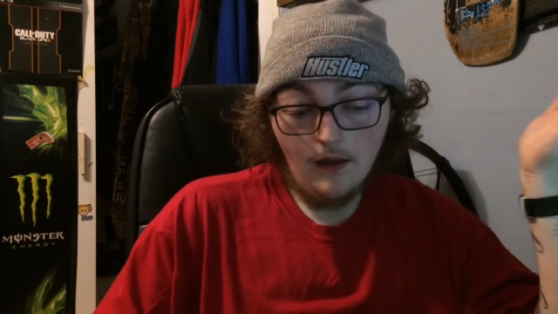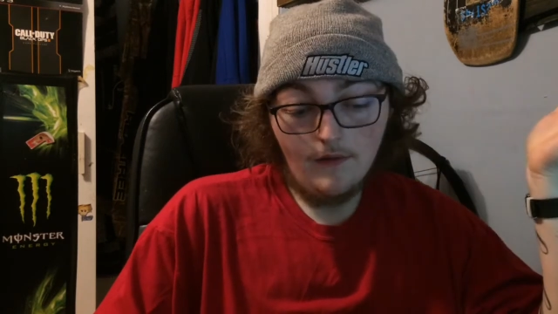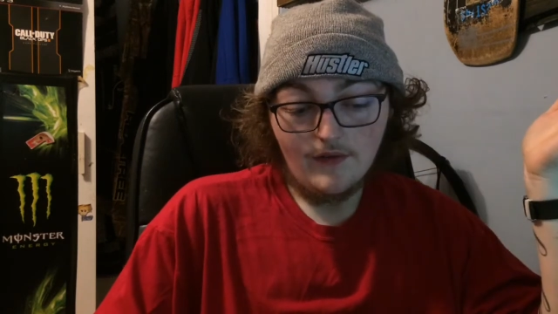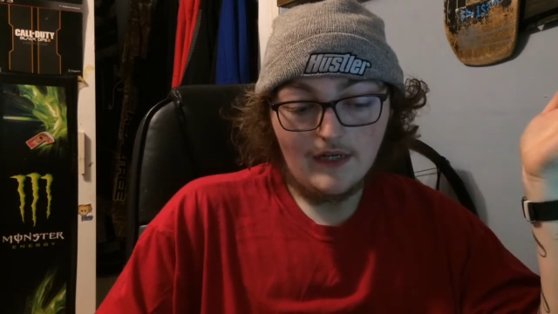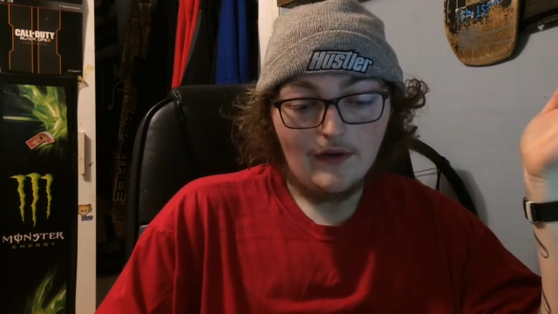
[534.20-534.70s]

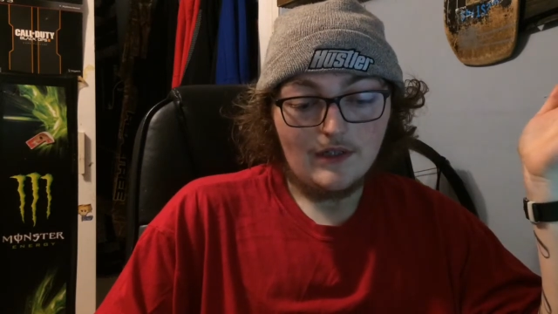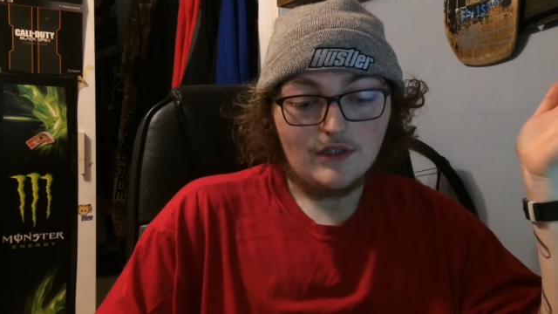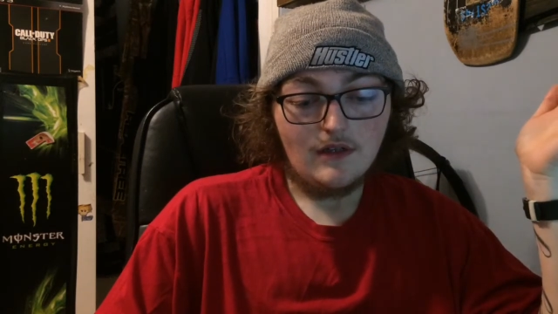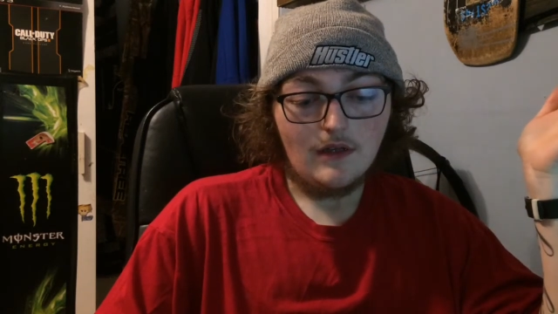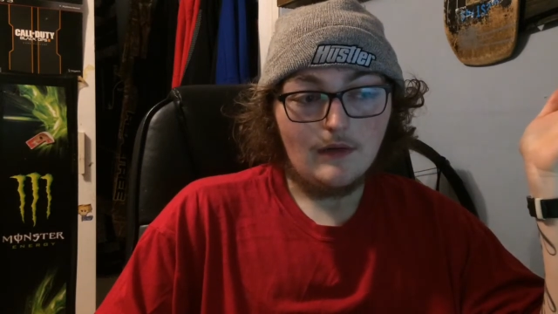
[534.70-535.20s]
for now, I
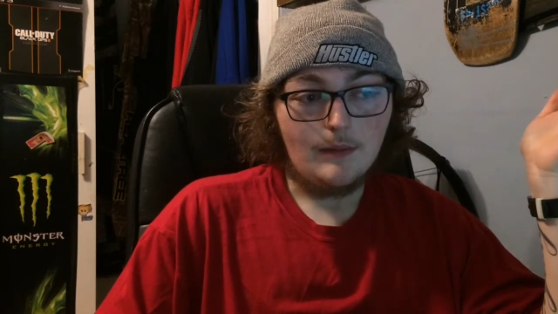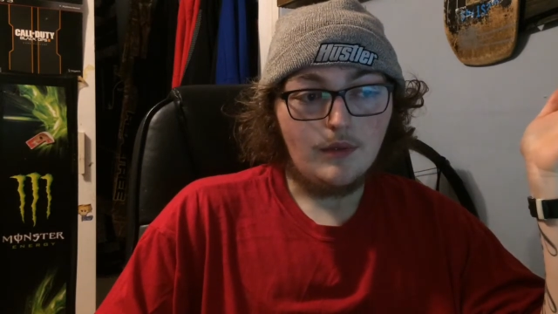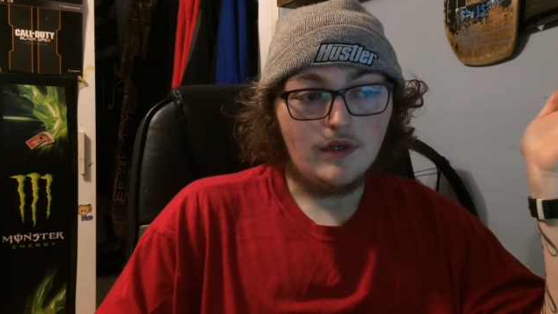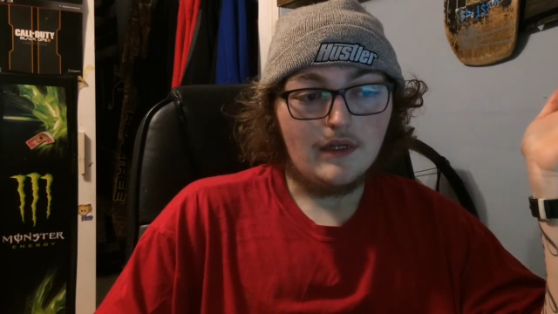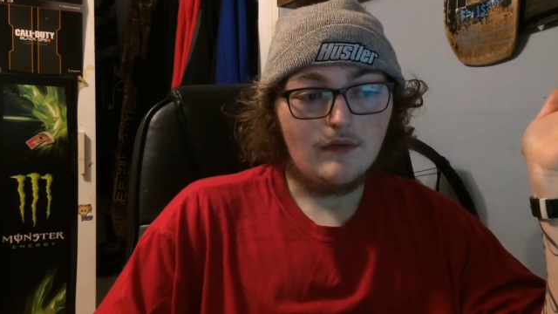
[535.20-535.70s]
just thought I would
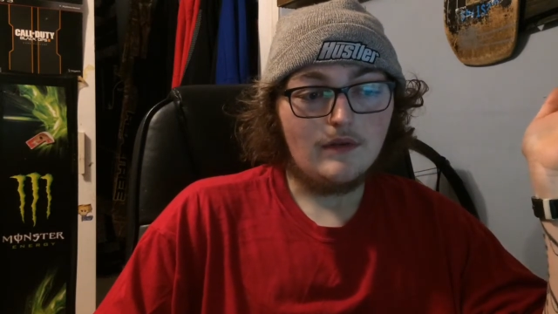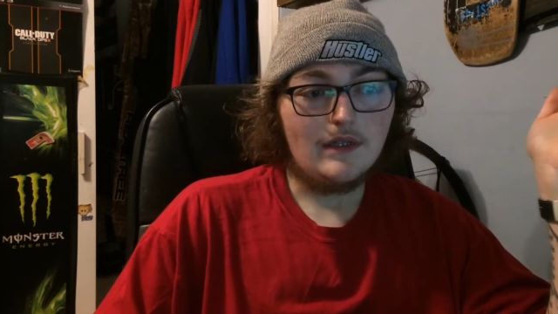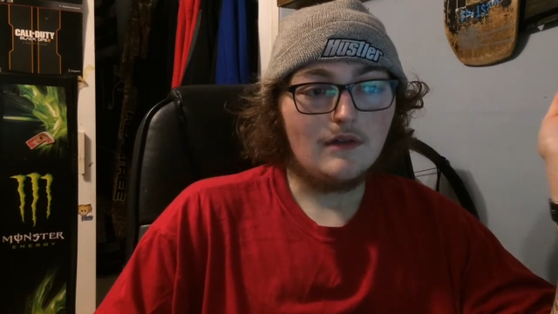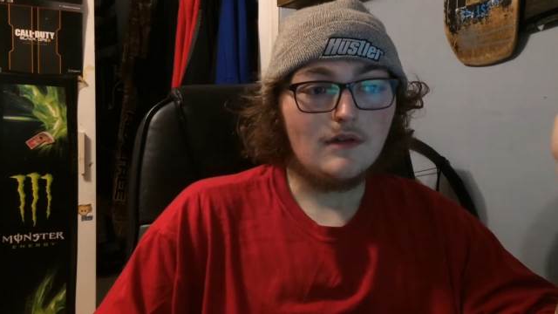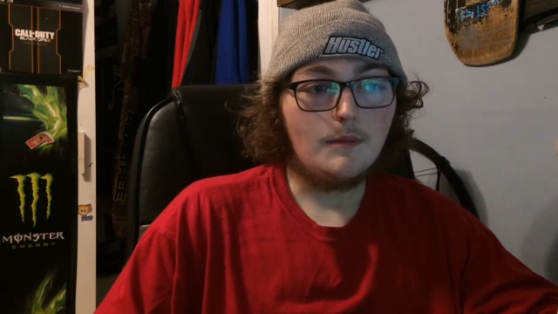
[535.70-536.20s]
put it out
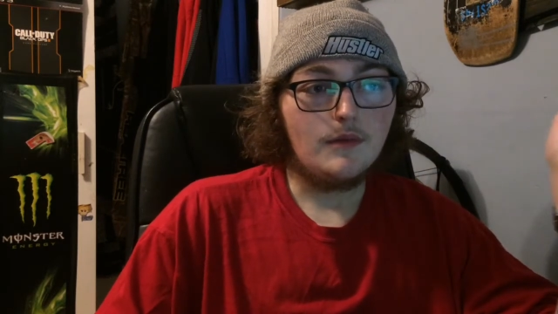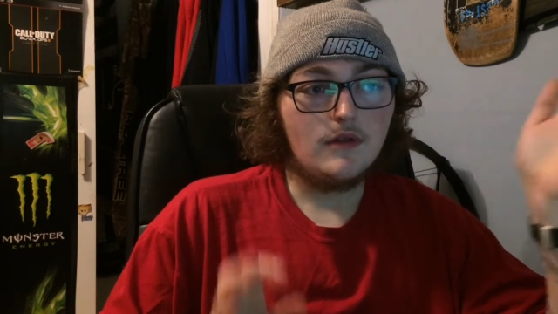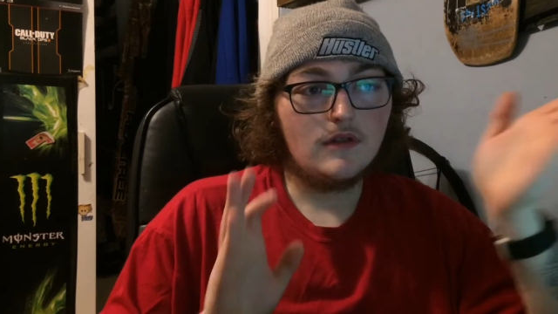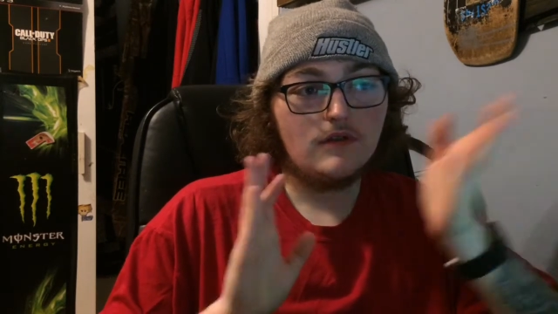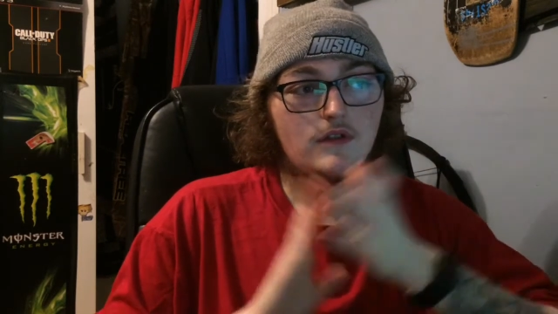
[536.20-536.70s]
there on the
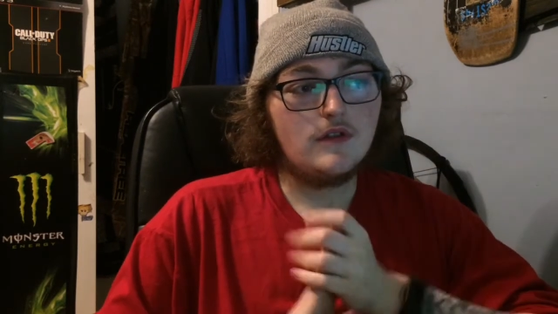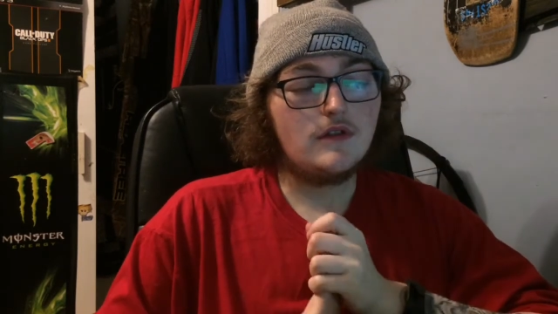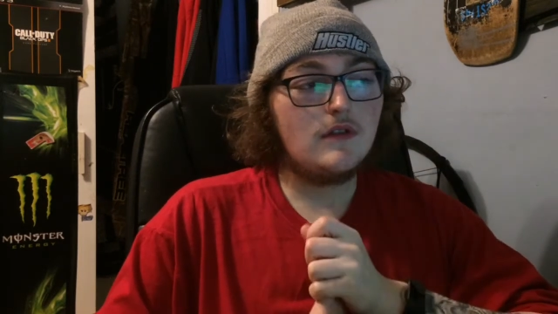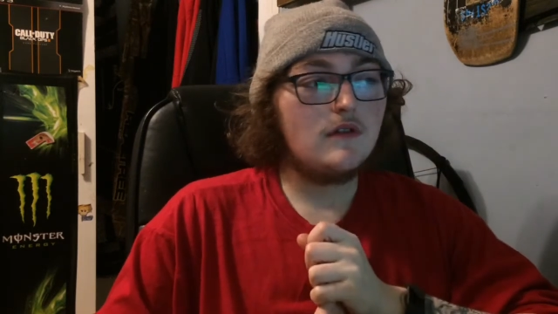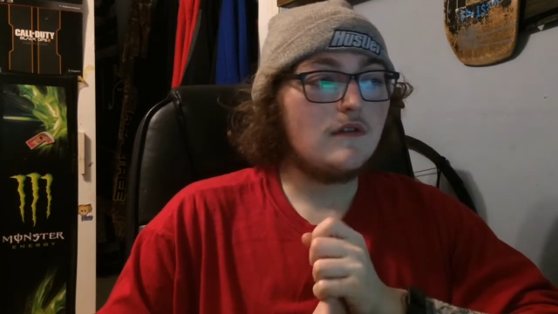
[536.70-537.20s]
books,
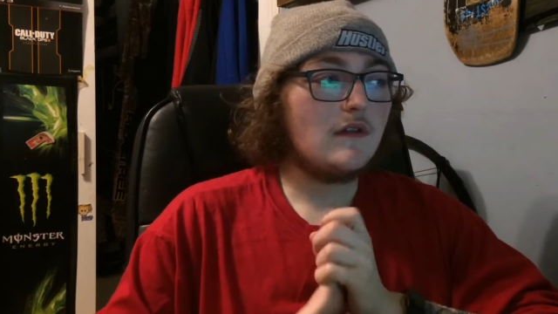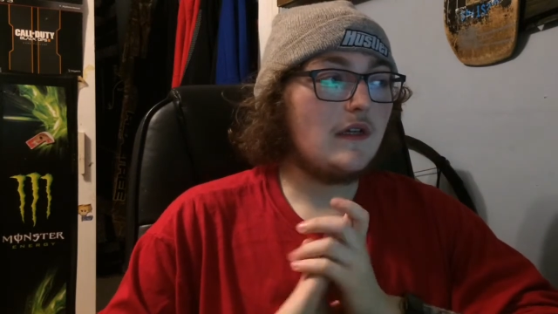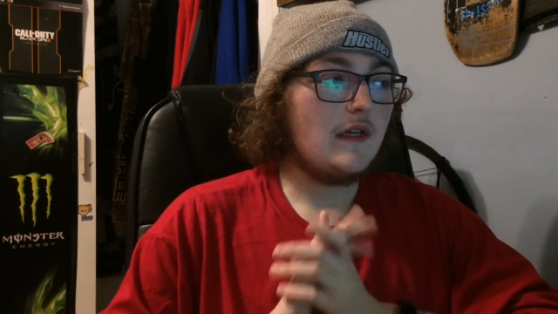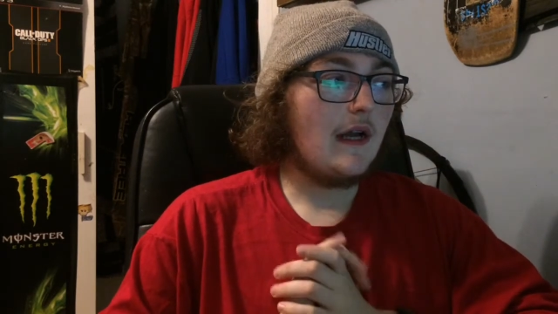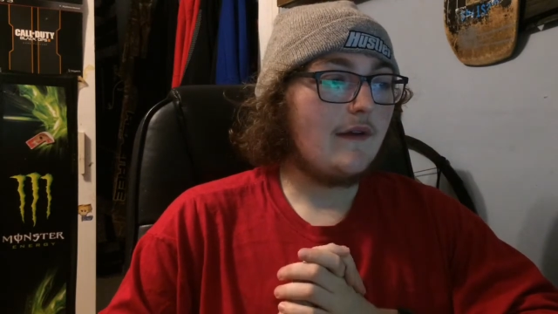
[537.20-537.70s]
just because,
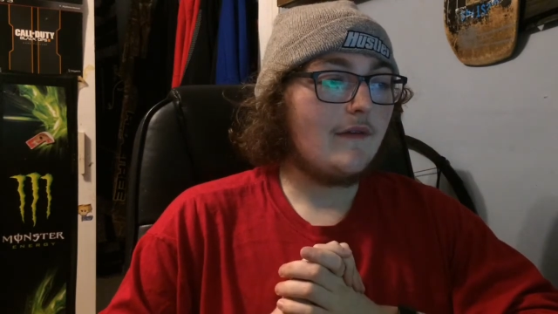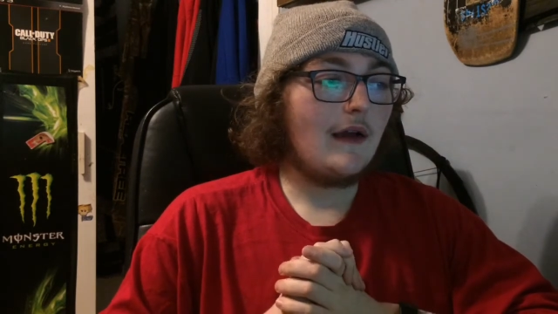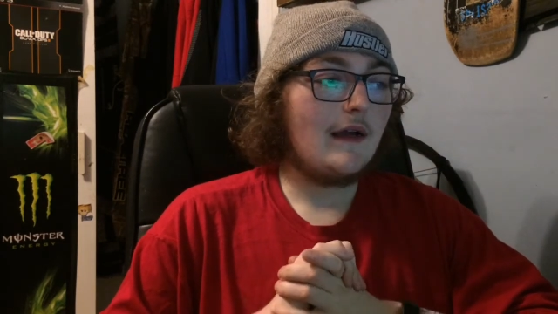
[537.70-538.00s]
like, I